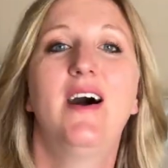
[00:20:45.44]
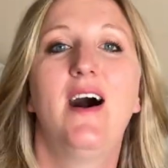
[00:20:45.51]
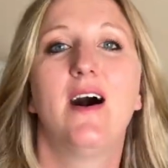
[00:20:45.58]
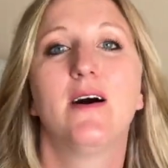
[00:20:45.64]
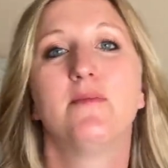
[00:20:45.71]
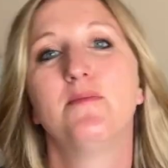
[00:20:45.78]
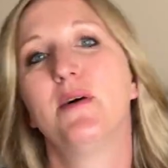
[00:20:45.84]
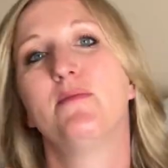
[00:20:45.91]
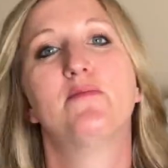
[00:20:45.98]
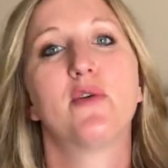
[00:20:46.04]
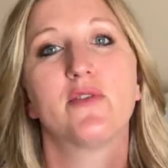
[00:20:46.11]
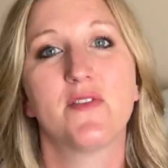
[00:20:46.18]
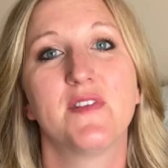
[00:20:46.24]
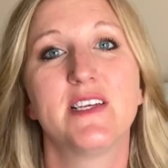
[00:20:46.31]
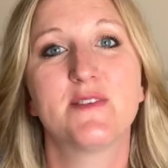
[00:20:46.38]
um,
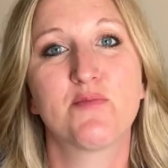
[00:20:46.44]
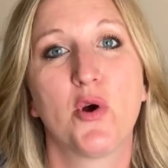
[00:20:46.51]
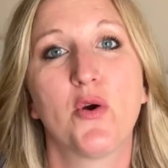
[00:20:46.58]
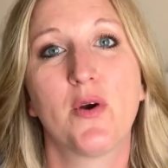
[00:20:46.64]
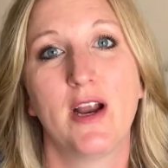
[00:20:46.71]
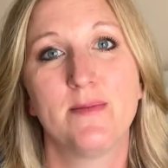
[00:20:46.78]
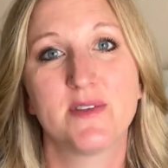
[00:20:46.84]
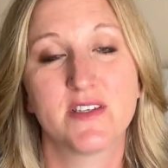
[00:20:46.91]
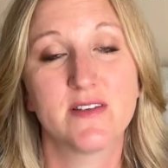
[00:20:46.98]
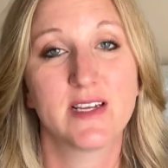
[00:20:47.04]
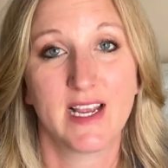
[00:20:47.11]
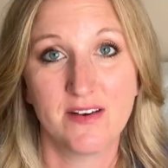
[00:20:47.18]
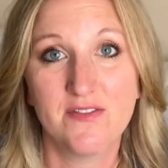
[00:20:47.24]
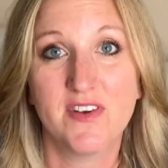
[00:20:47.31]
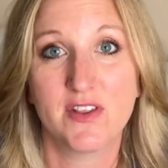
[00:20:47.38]
both of these programs
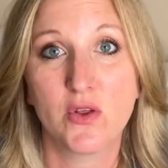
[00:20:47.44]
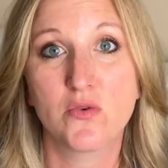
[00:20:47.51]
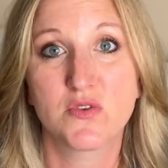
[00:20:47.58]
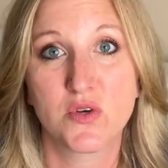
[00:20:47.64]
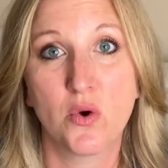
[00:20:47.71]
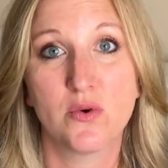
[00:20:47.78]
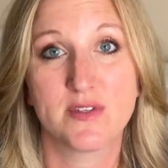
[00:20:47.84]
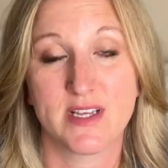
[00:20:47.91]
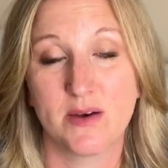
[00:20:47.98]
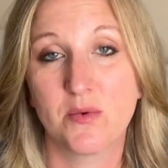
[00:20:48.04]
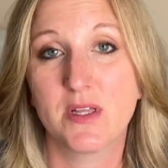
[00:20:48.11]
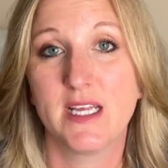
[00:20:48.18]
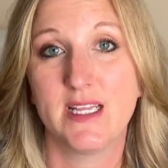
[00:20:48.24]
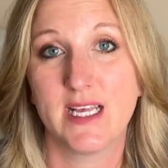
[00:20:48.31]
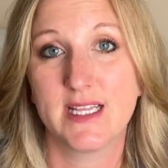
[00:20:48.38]
can fit those goals. I
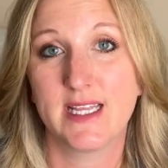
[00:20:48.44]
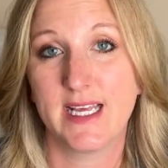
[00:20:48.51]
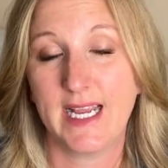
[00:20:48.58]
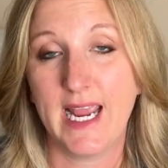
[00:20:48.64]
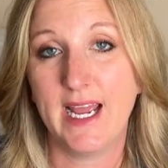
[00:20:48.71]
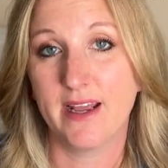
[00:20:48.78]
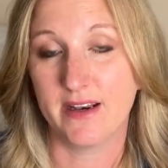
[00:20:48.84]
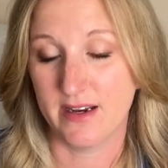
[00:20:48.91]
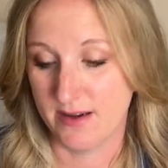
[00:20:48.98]
really think they can.